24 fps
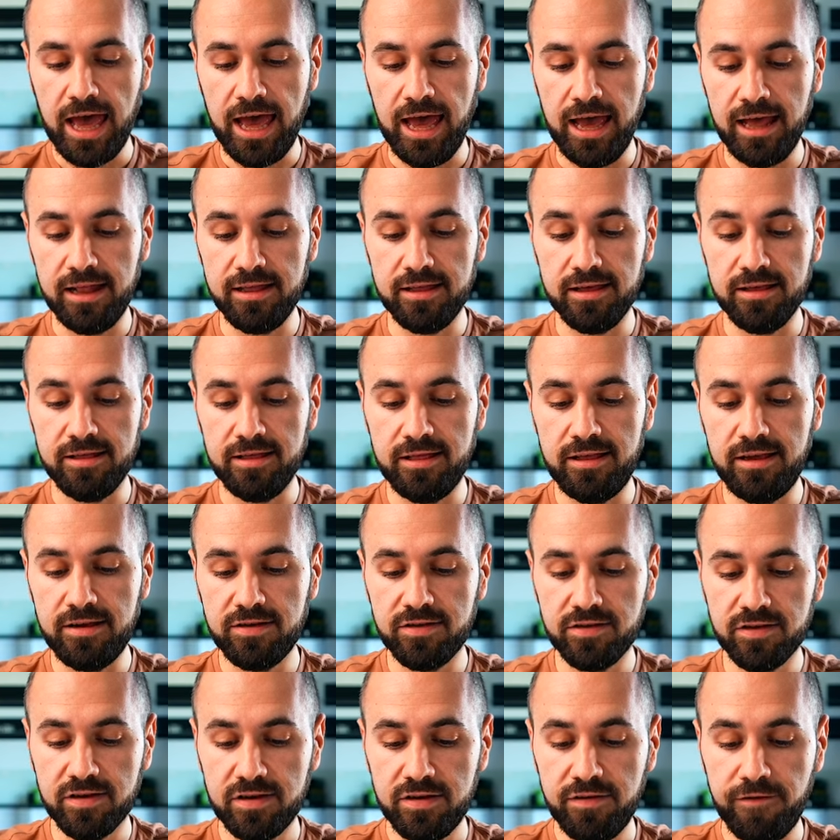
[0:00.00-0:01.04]
and
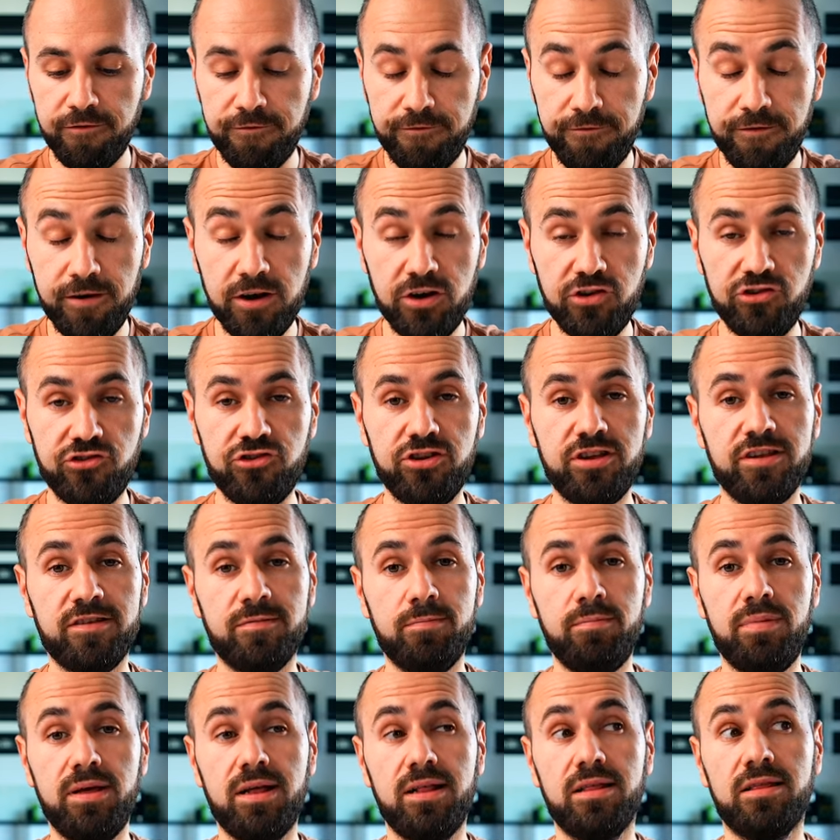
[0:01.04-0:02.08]
this finish is
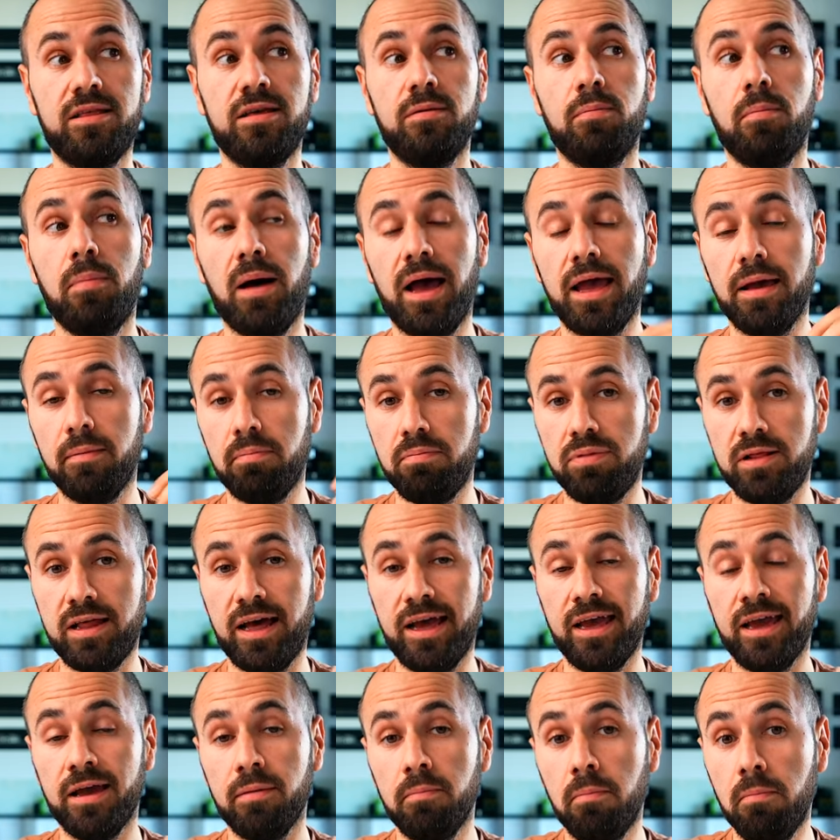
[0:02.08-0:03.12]
built by
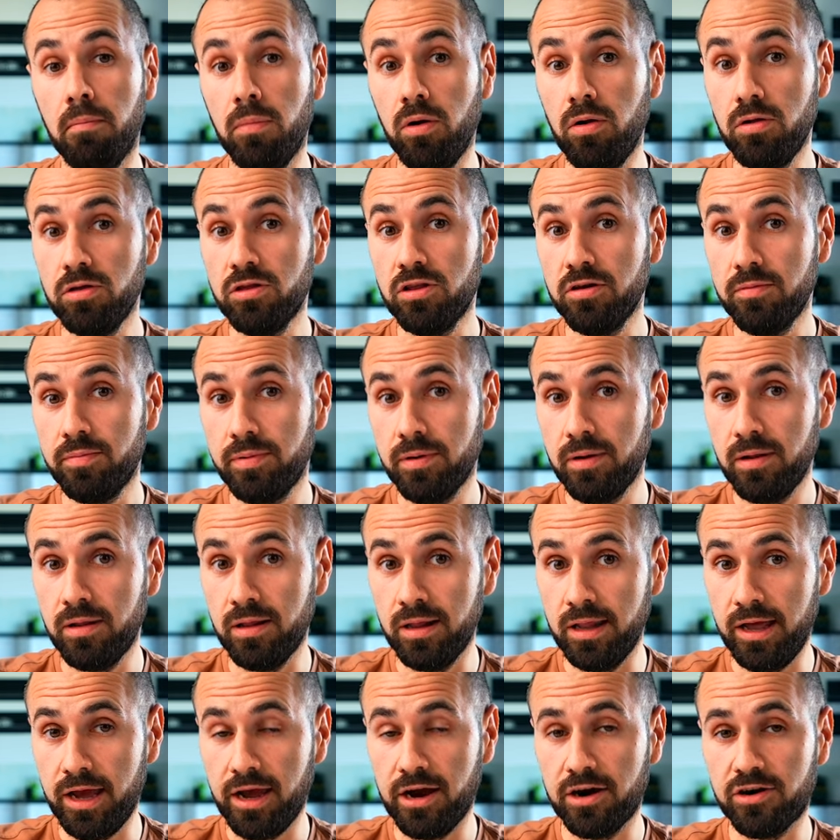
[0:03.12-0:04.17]
applying multiple
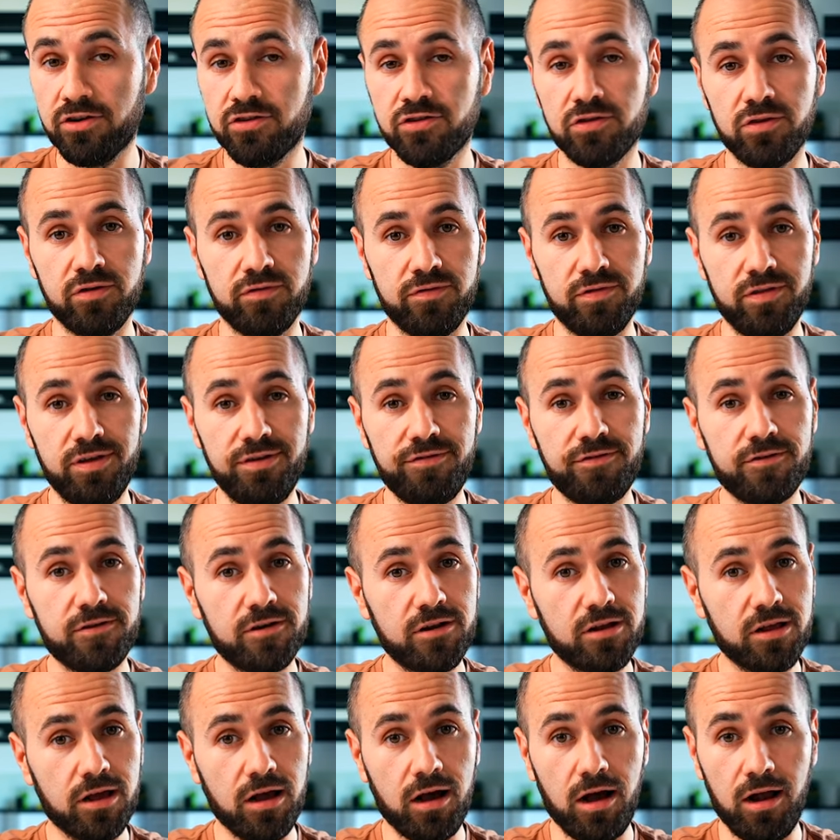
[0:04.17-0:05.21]
layers of
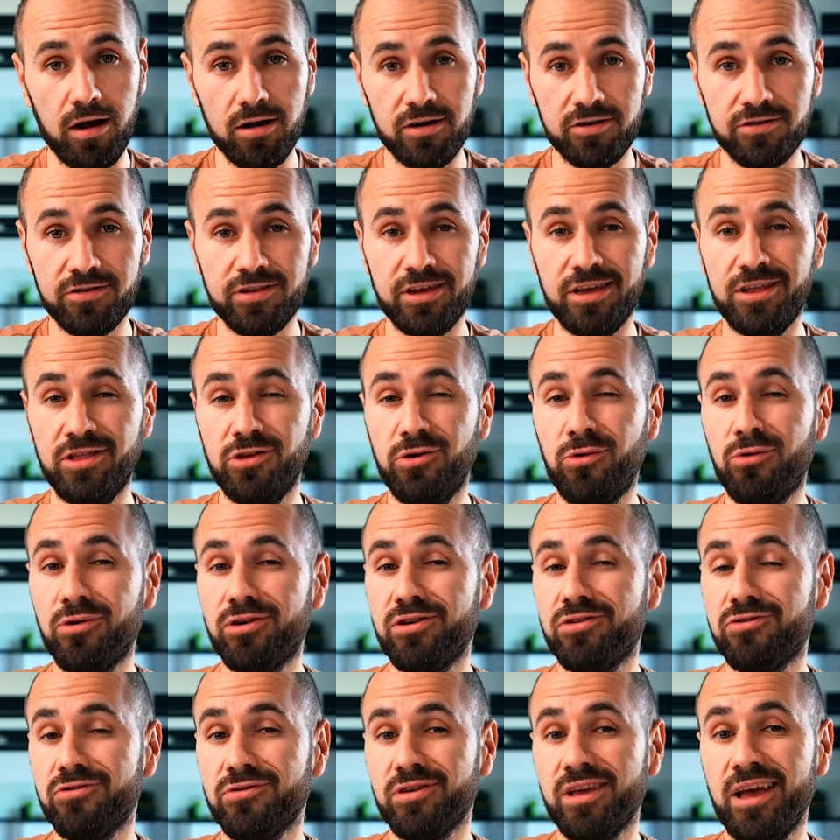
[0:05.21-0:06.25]
different colors in order
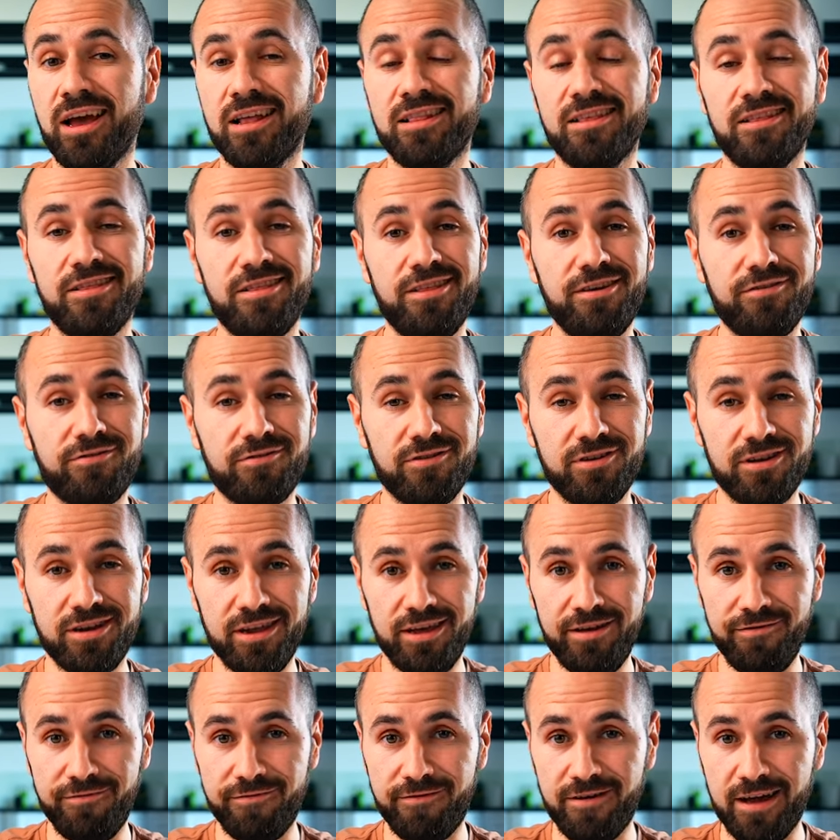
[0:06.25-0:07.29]
to get different
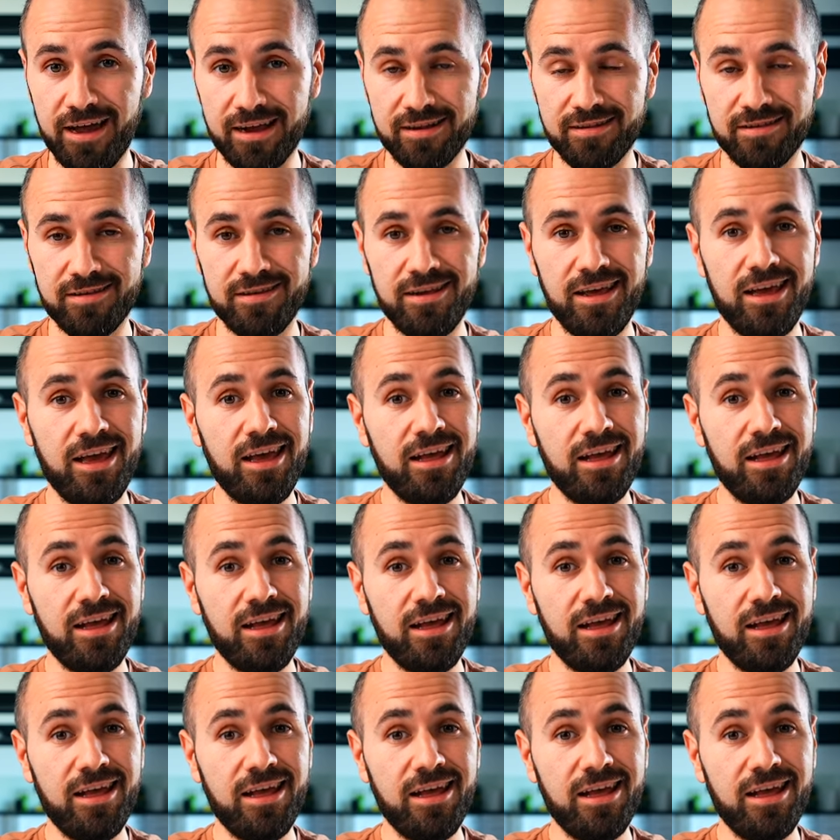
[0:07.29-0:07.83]
effects.